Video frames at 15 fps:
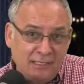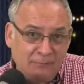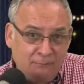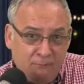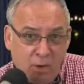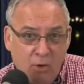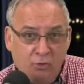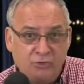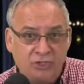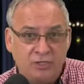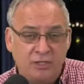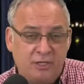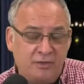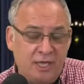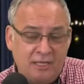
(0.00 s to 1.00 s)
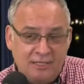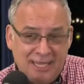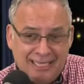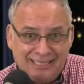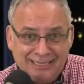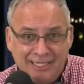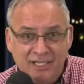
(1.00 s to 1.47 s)
post,
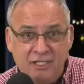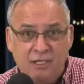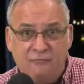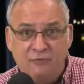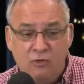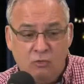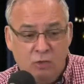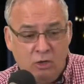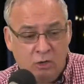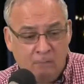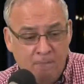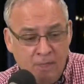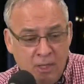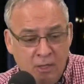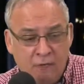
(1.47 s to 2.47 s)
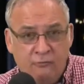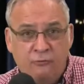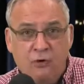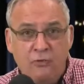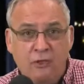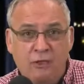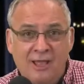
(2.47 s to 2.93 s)
that link, if you will,
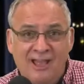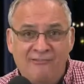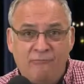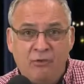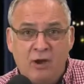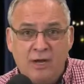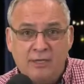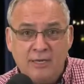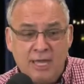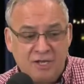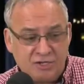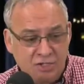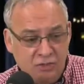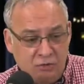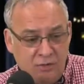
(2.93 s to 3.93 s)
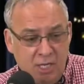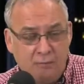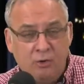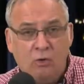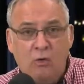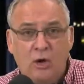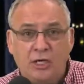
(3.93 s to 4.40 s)
for the live broadcast, and you'll be able
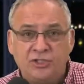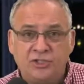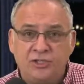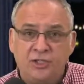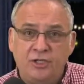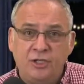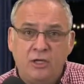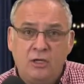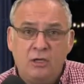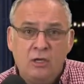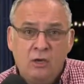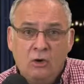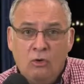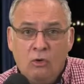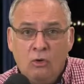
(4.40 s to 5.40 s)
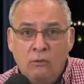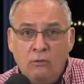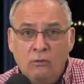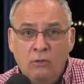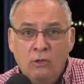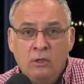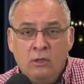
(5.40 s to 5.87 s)
to watch the
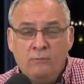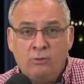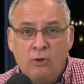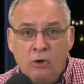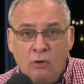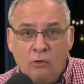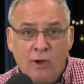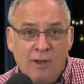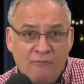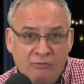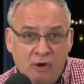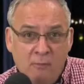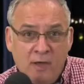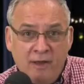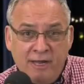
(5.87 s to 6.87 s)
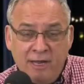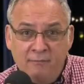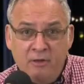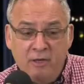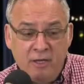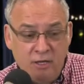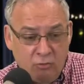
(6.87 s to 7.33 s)
whole program from
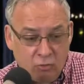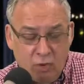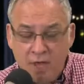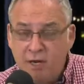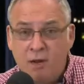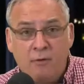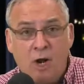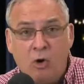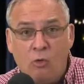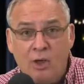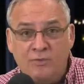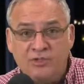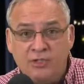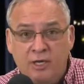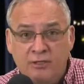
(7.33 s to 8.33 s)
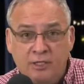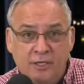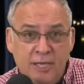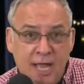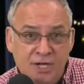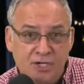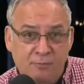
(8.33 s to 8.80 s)
NAB right on our website,
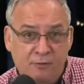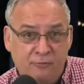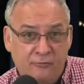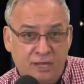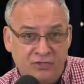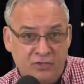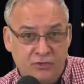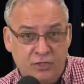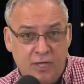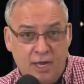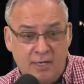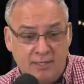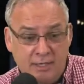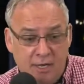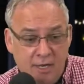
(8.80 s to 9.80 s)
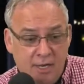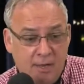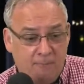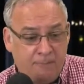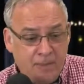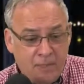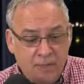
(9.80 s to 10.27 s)

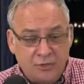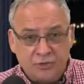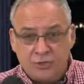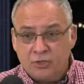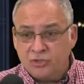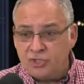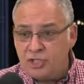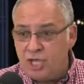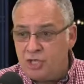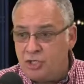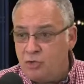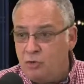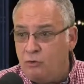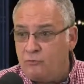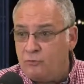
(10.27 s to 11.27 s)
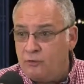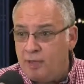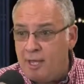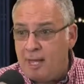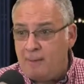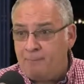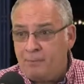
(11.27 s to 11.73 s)
thegadgetprofessor.com. So stay tuned for
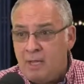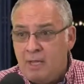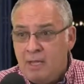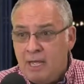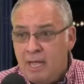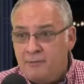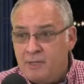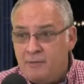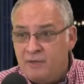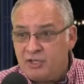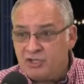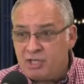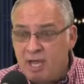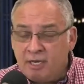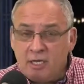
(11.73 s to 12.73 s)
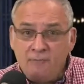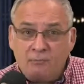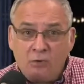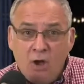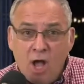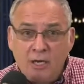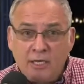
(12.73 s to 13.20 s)
that. And then the second
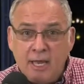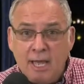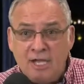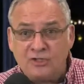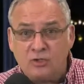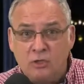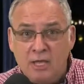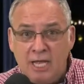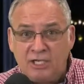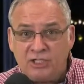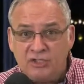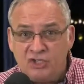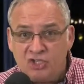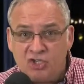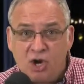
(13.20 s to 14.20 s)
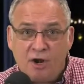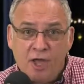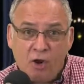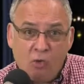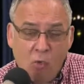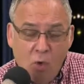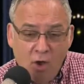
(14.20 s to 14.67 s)
broadcast will actually start
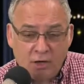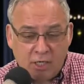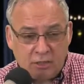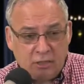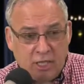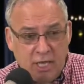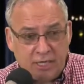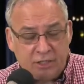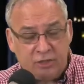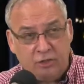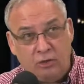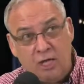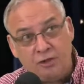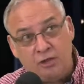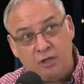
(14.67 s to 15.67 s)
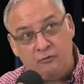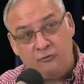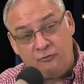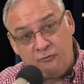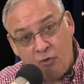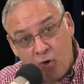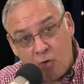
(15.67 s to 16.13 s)
at 1 o'clock till I think
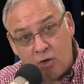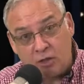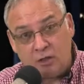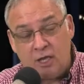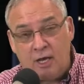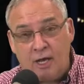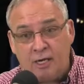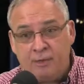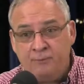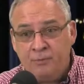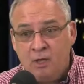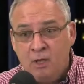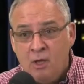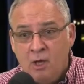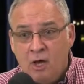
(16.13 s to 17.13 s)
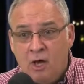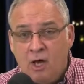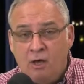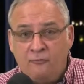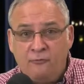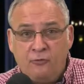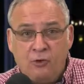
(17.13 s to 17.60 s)
4 o'clock
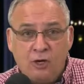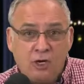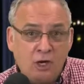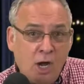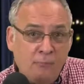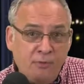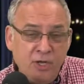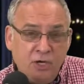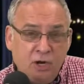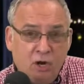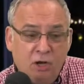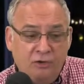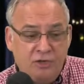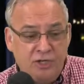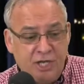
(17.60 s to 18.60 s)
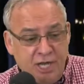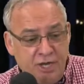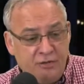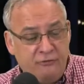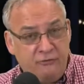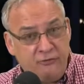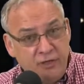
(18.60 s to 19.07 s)
for a company called
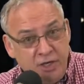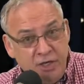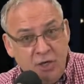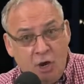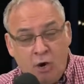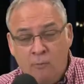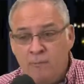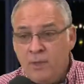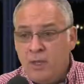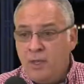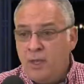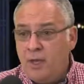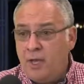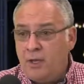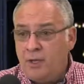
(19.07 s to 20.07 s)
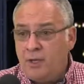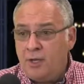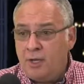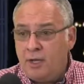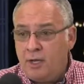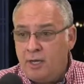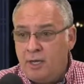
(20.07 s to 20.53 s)
Data Video. And
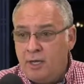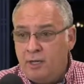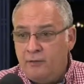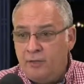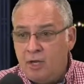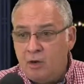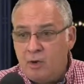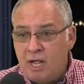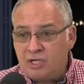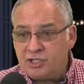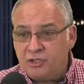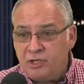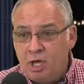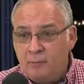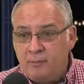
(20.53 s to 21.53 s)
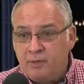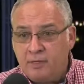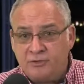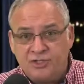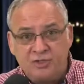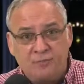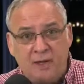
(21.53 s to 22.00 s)
they are actually helping
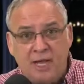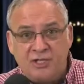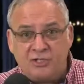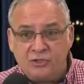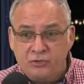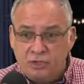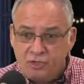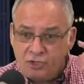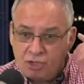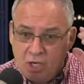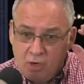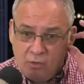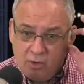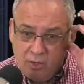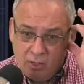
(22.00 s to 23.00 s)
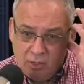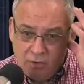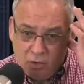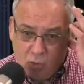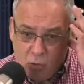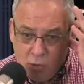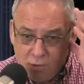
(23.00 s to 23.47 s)
us sponsor the show, and
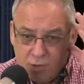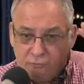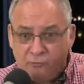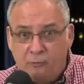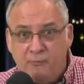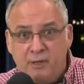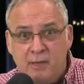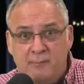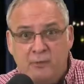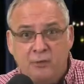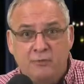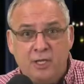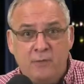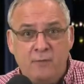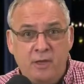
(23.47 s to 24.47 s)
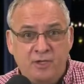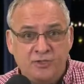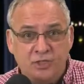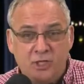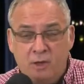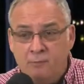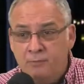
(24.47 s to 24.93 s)
they're wonderful people, and they make
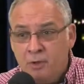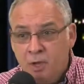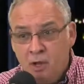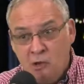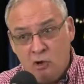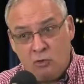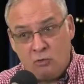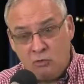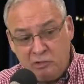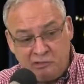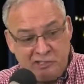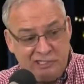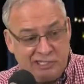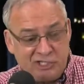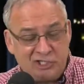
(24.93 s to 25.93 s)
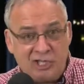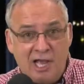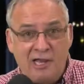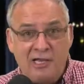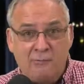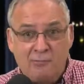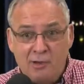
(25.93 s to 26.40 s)
some really
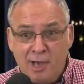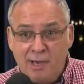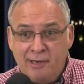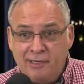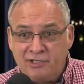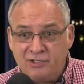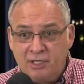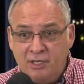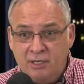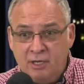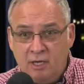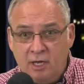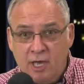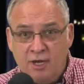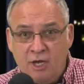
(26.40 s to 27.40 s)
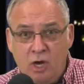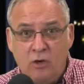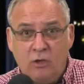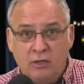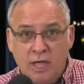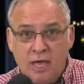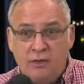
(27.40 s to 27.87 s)
exciting products. And I know a
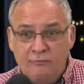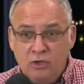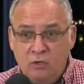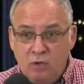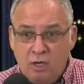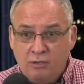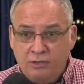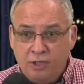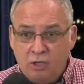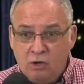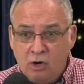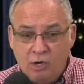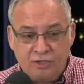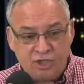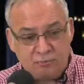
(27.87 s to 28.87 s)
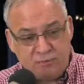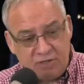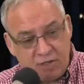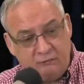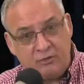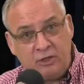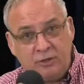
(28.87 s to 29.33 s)
lot of you out there aren't
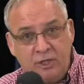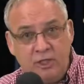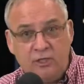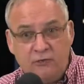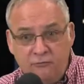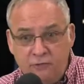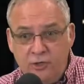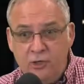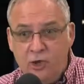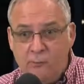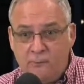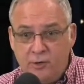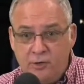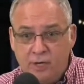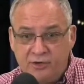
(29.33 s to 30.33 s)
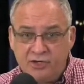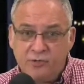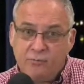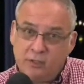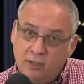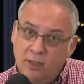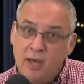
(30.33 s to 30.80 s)
specifically into video production,
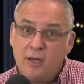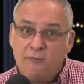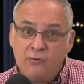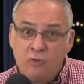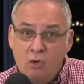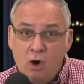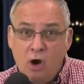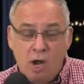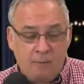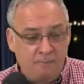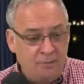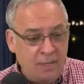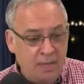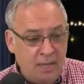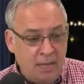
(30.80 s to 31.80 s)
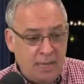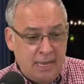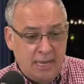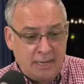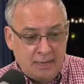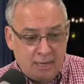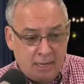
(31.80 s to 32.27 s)
but a lot of you are.
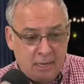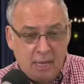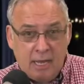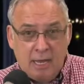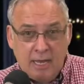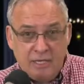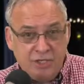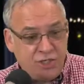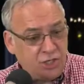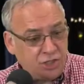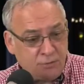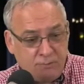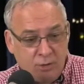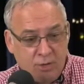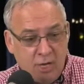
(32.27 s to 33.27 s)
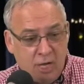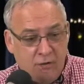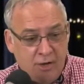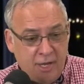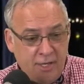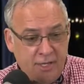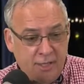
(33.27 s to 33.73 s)
And I just put out
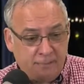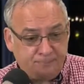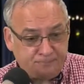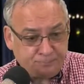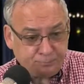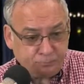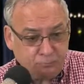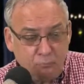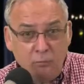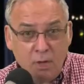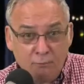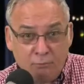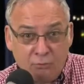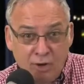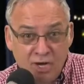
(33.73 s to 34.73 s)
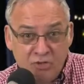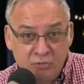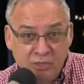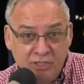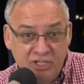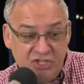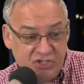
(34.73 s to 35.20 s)
a press
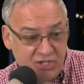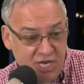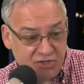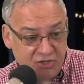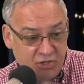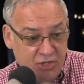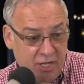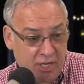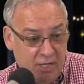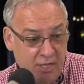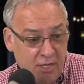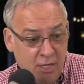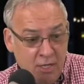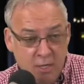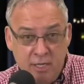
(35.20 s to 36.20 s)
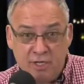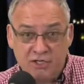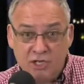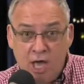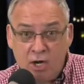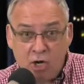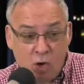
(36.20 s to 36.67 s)
release yesterday. It's
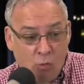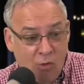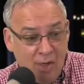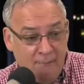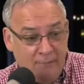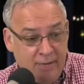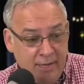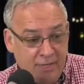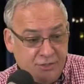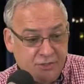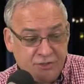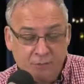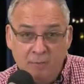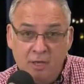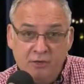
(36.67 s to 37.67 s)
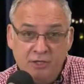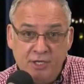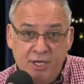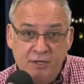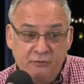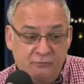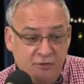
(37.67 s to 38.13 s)
on our webpage. It's about
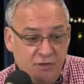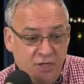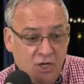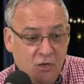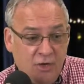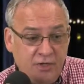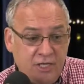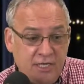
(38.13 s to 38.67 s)
Data Video and the